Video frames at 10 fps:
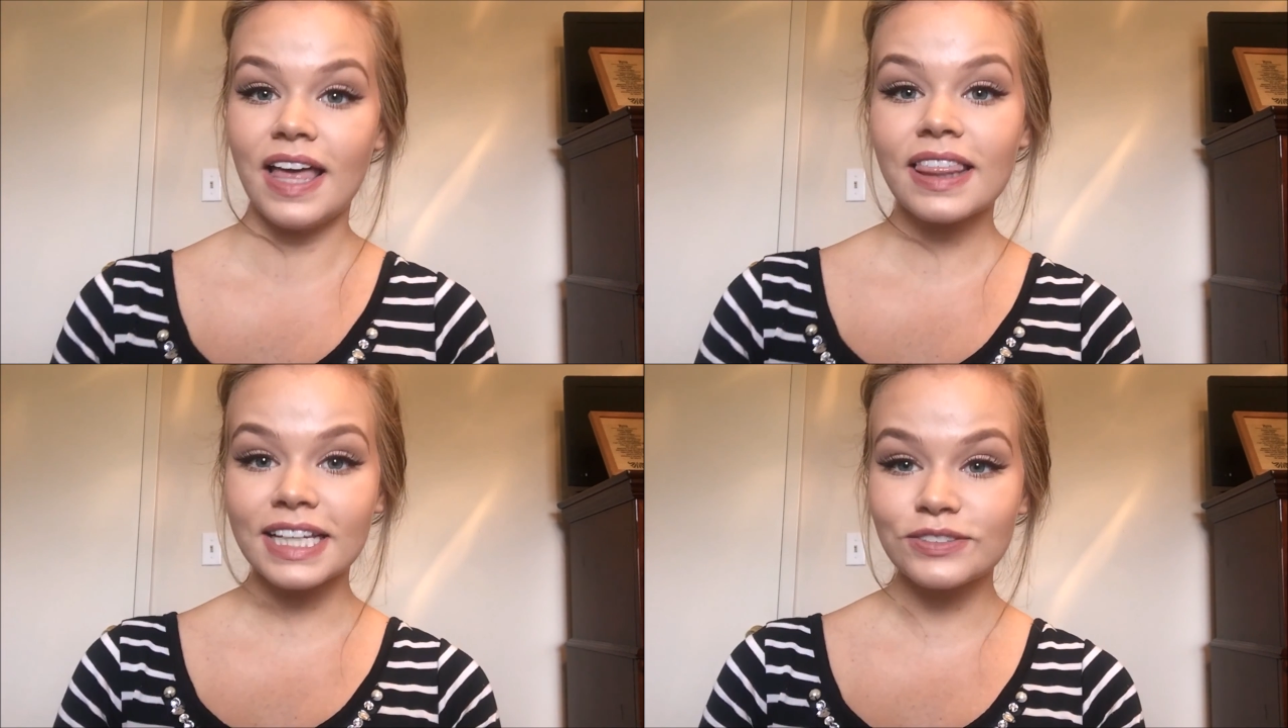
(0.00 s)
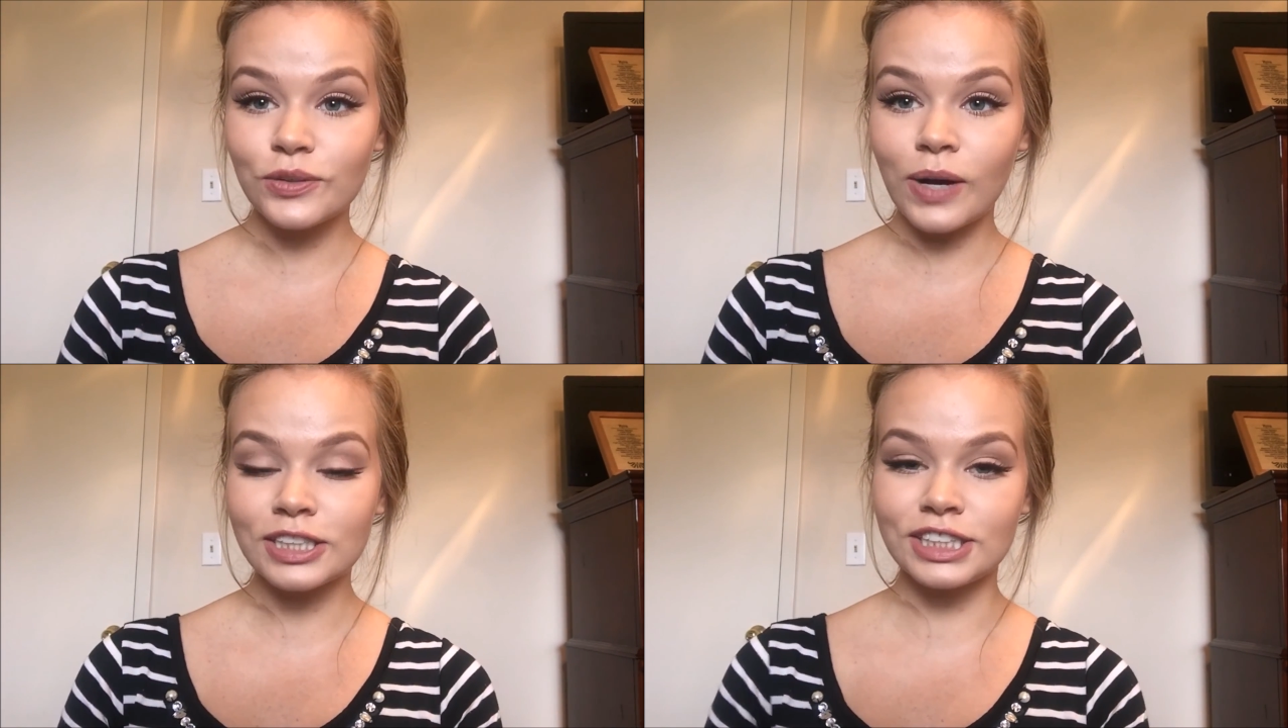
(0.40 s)
Thanks
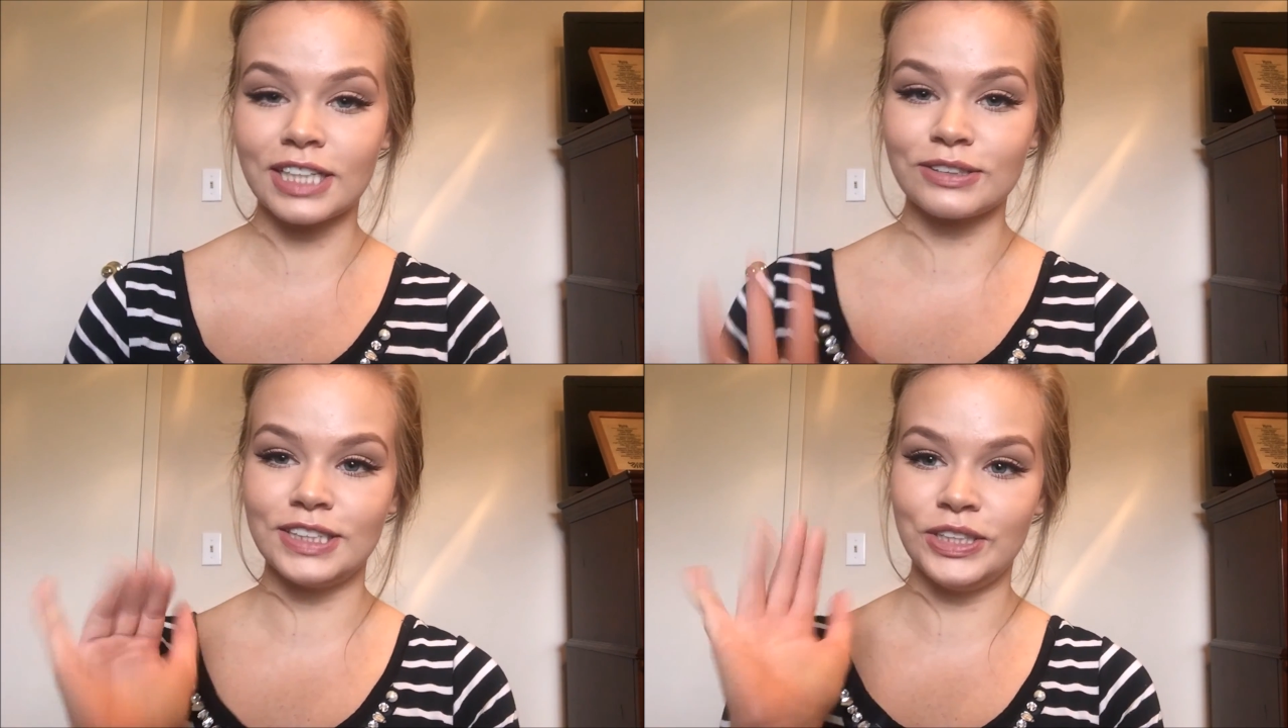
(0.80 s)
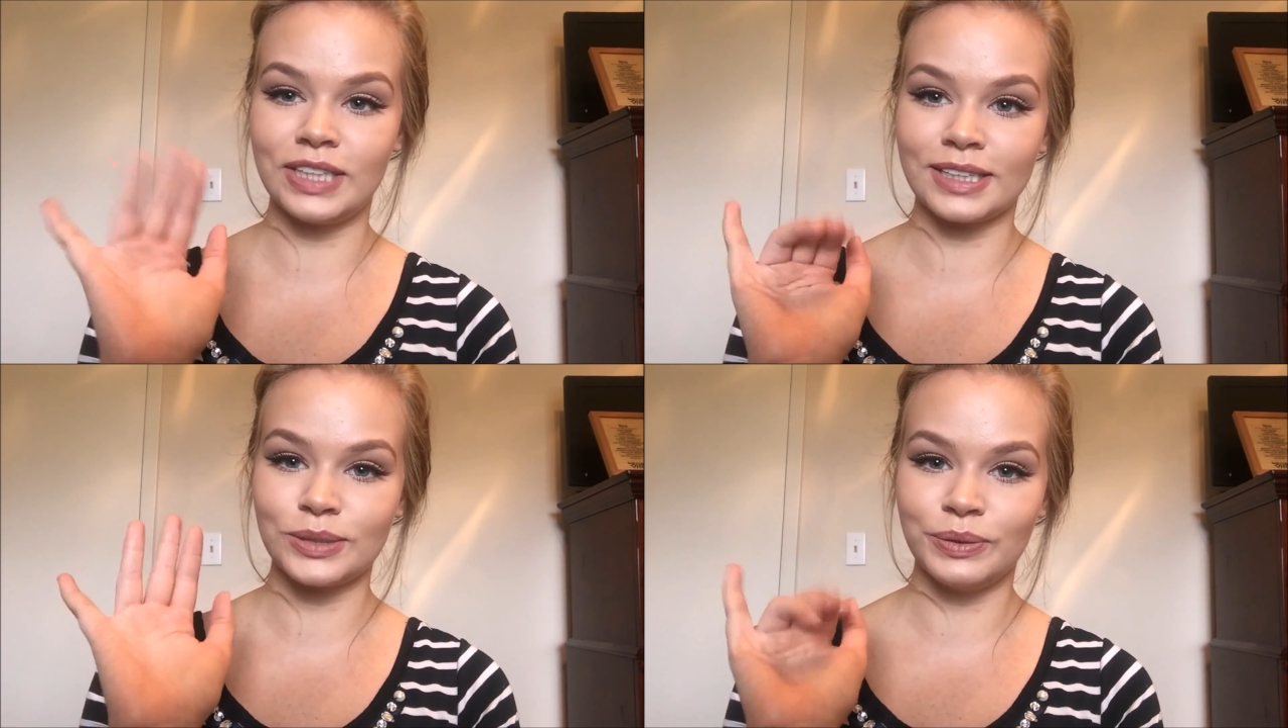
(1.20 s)
for watching. I'll see you
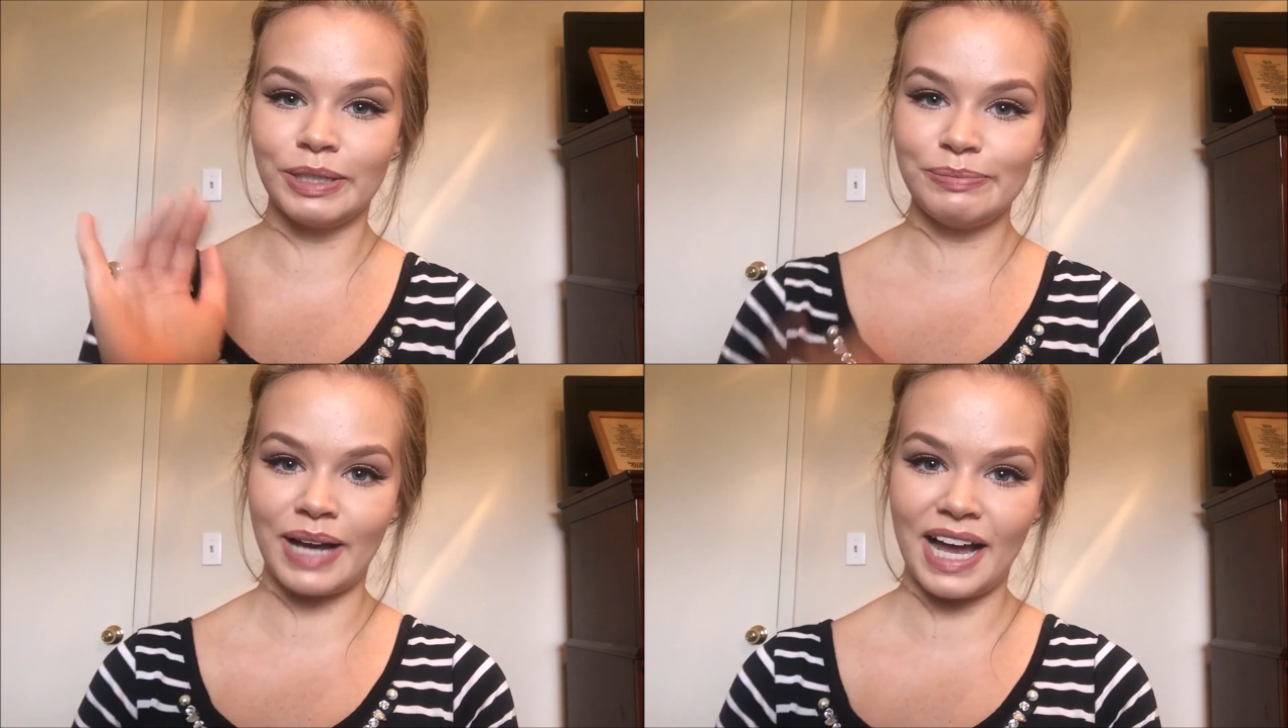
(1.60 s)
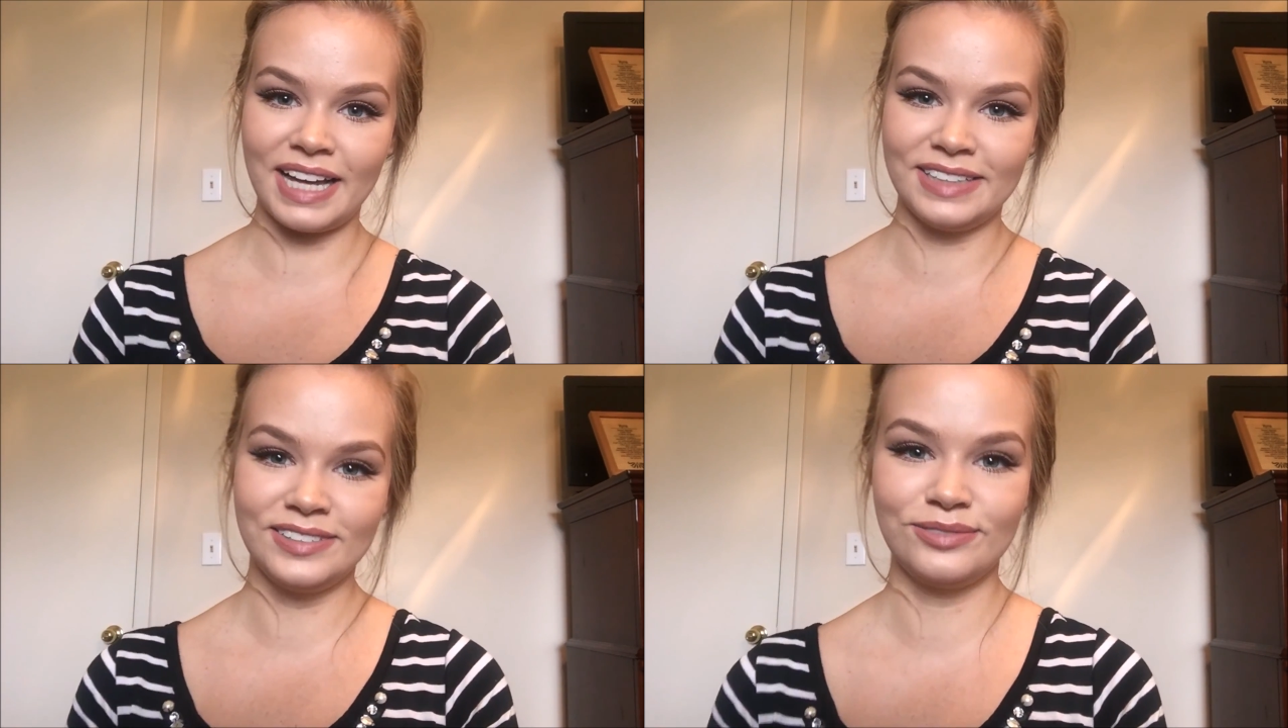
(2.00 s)
next week. Bye.